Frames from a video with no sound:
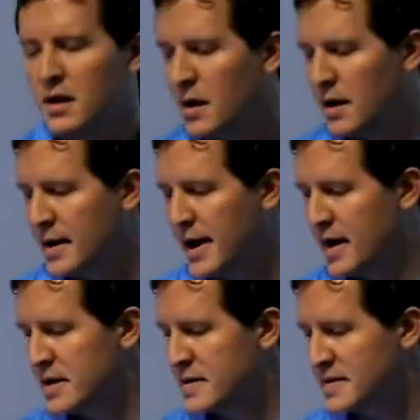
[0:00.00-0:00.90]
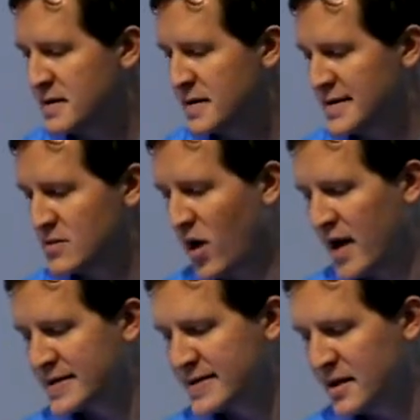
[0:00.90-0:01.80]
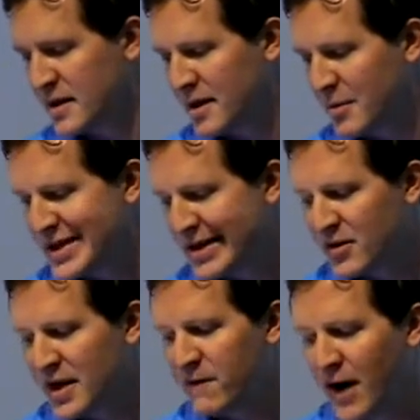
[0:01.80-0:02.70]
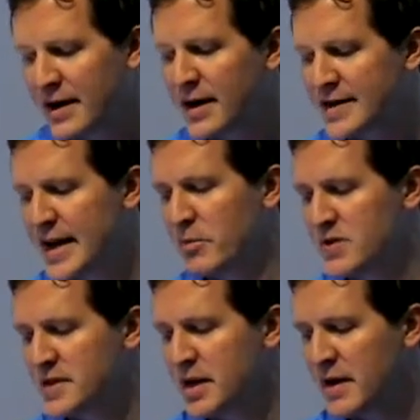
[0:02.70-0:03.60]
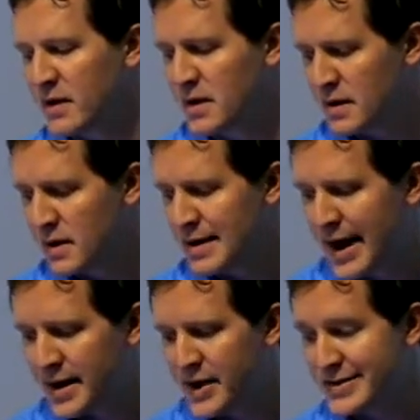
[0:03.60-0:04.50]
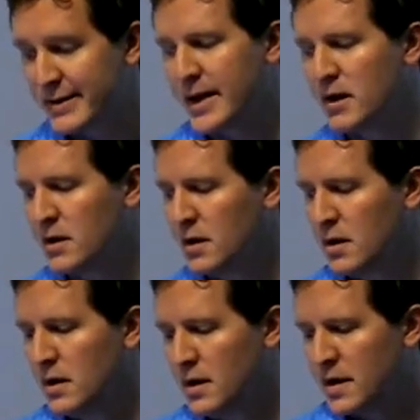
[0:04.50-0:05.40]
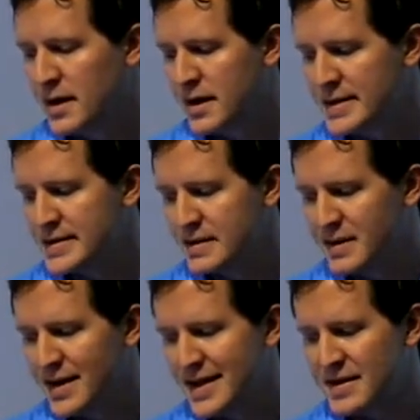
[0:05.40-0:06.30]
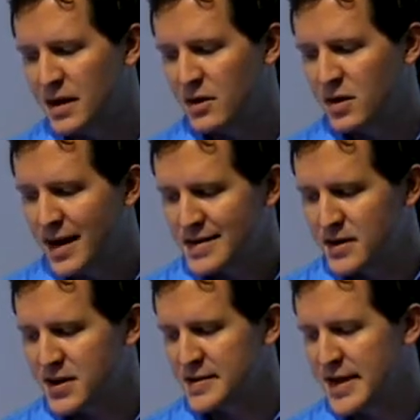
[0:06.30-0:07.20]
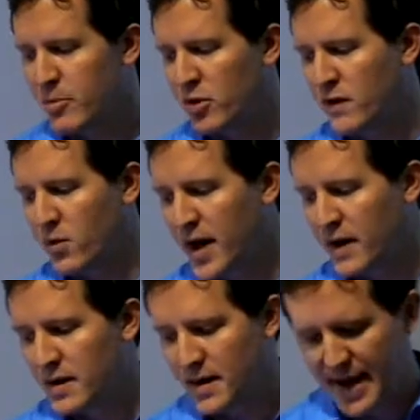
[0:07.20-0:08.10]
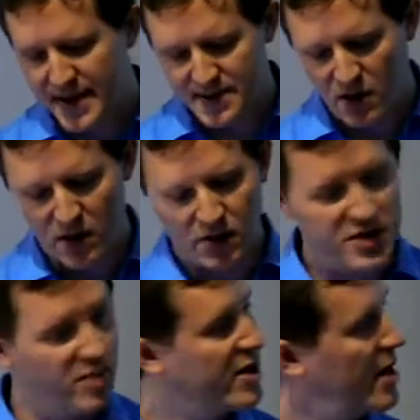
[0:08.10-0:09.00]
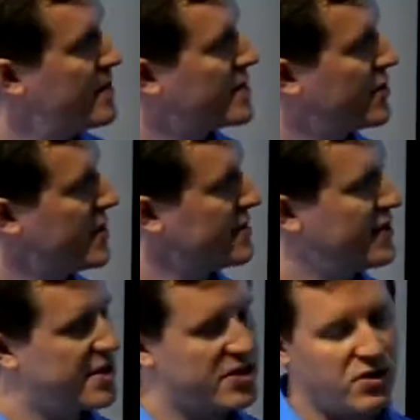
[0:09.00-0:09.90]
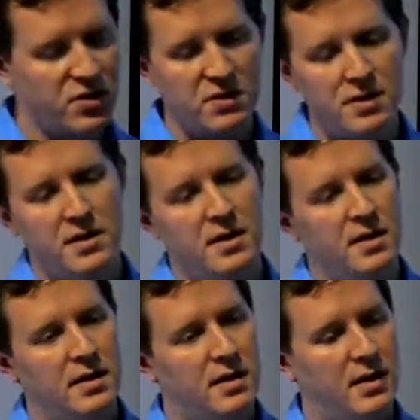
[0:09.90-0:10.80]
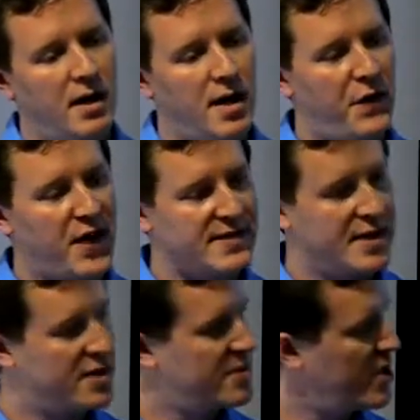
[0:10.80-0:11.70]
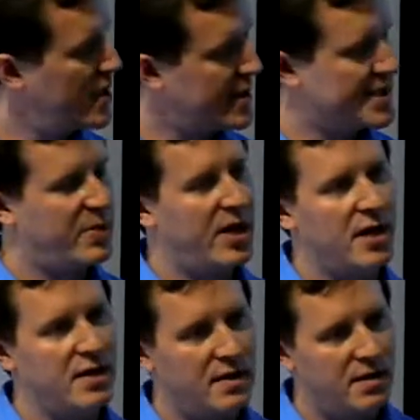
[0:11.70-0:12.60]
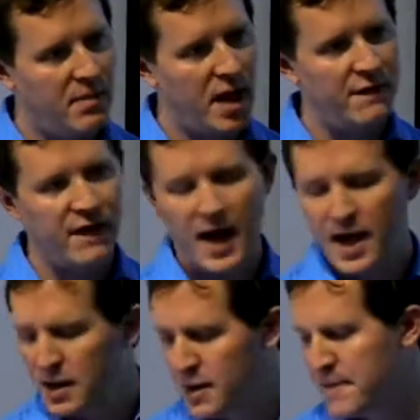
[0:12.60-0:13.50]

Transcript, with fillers: Uh, and this is why this is a particularly frightening example to me, even nine years later, is it's a, such an example of the way that as our culture becomes increasingly digital, uh, things can just be disappeared, modified